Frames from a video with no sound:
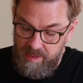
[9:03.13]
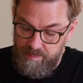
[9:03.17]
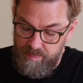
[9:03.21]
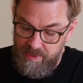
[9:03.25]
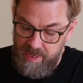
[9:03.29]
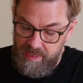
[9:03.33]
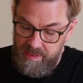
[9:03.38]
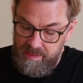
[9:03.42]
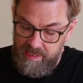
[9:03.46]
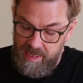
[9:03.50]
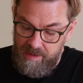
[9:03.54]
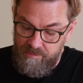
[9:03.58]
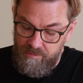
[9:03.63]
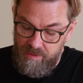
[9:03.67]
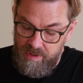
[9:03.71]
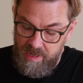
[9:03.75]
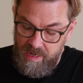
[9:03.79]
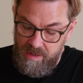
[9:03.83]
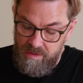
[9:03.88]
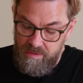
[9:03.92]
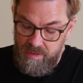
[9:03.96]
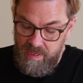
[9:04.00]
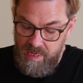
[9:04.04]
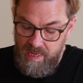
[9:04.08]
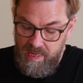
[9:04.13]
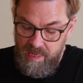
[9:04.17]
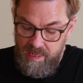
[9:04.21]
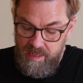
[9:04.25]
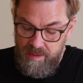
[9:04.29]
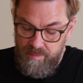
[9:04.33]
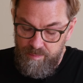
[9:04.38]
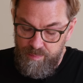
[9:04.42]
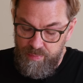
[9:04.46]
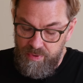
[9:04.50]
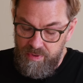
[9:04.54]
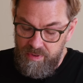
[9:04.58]
I blacked that one out.
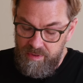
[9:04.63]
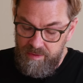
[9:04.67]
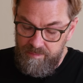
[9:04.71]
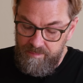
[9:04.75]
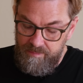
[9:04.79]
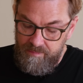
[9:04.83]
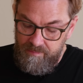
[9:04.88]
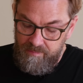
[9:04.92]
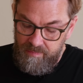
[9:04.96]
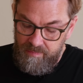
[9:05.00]
But